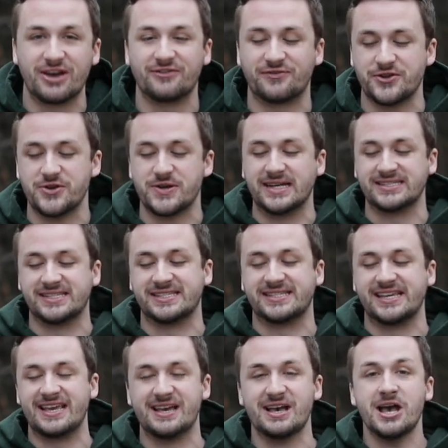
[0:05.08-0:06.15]
gun for you guys to
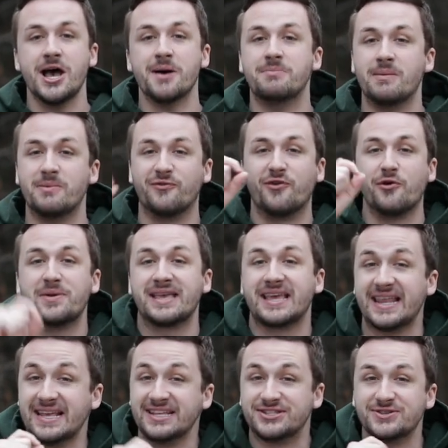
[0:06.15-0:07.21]
see, but before we
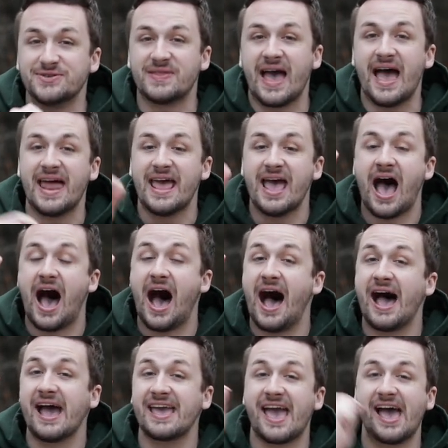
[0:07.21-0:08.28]
get into that,
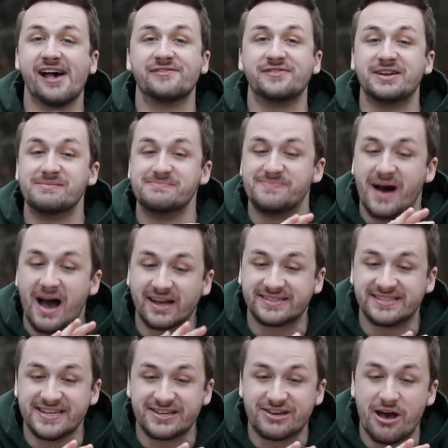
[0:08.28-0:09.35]
I have an
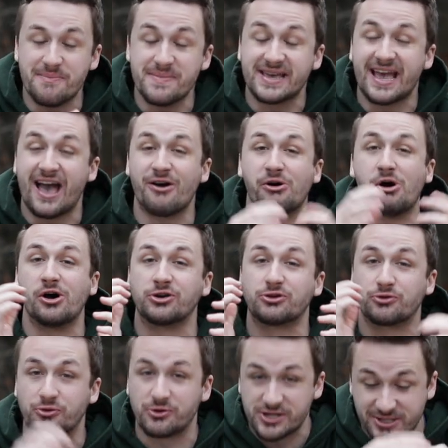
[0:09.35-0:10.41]
unboxing coming out on
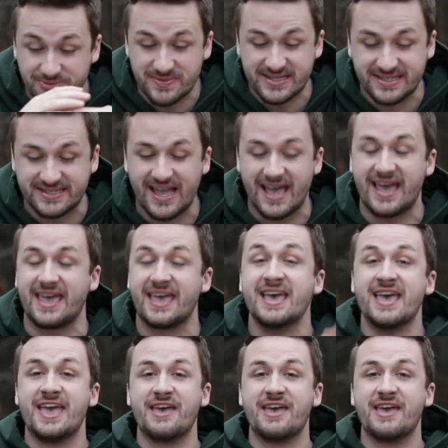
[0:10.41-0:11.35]
Christmas Day.